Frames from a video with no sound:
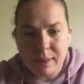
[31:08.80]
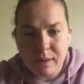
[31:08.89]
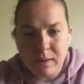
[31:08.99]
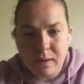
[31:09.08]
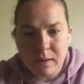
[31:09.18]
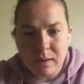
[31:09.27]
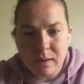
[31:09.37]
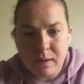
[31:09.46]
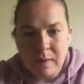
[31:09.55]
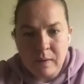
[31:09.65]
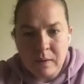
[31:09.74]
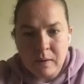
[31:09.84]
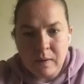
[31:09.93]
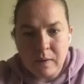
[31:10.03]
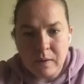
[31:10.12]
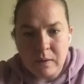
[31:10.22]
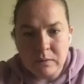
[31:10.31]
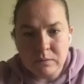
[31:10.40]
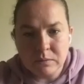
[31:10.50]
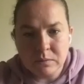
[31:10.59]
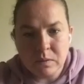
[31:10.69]

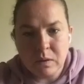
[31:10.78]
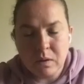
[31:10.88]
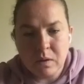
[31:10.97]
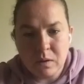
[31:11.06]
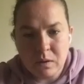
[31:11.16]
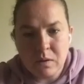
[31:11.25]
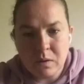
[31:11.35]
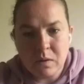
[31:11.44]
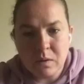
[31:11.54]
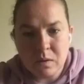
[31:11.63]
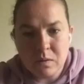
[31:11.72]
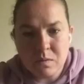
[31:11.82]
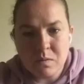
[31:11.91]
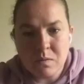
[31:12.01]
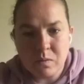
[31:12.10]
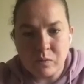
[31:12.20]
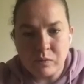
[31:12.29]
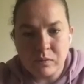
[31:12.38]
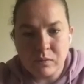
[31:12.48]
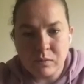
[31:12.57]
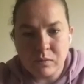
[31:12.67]

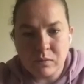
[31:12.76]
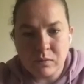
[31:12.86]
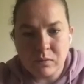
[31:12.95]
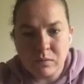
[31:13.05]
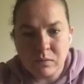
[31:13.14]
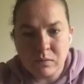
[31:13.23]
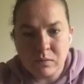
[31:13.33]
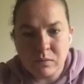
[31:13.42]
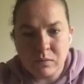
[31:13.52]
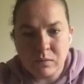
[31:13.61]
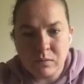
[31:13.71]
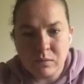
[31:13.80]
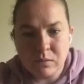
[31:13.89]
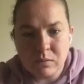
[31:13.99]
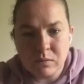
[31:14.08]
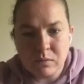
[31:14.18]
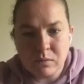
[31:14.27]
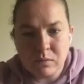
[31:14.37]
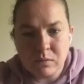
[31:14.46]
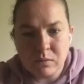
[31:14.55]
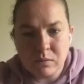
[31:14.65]

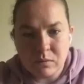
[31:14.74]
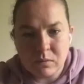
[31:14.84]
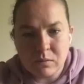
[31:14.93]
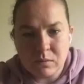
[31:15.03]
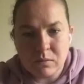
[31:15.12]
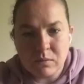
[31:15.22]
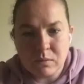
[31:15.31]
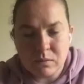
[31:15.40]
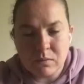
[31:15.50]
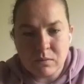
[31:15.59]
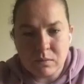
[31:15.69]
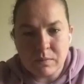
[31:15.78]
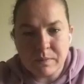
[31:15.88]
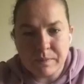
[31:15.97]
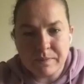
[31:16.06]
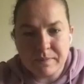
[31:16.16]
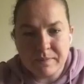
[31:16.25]
(not speaking)